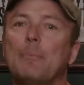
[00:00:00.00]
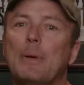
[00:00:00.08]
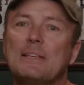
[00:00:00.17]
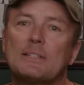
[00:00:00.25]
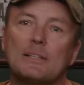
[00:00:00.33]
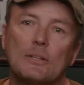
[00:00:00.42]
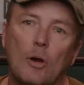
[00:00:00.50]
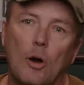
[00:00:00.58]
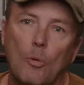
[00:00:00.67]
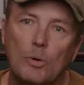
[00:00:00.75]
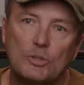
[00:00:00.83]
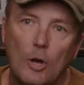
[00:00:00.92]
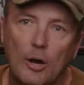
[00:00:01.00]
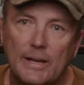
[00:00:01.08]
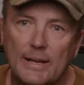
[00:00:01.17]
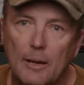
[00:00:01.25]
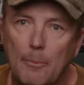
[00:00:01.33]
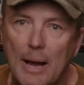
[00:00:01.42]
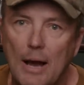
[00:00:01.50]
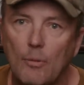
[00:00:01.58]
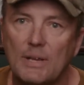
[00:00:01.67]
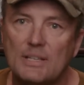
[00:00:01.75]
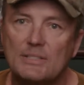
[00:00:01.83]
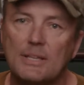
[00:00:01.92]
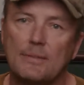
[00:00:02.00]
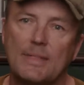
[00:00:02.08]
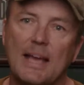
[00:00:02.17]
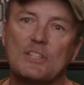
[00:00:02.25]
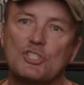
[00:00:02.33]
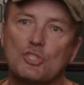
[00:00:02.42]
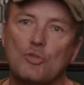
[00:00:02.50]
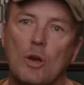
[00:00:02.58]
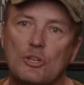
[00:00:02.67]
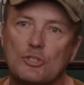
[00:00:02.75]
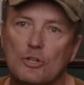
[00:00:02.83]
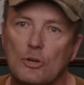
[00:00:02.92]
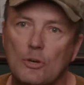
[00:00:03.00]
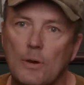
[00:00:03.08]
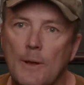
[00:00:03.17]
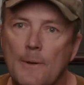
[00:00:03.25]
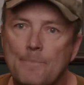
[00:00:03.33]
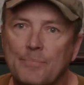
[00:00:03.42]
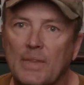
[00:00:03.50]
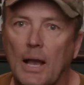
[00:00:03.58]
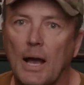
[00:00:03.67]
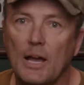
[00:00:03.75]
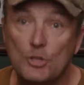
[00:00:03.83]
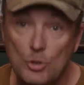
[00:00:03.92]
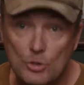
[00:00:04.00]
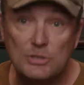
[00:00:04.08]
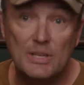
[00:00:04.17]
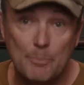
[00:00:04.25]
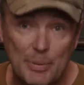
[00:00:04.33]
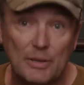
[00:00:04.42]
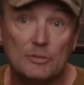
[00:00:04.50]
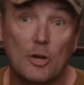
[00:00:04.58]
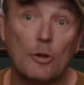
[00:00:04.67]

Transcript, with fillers: Basically, all we're talking about is that that structure, uh, usually built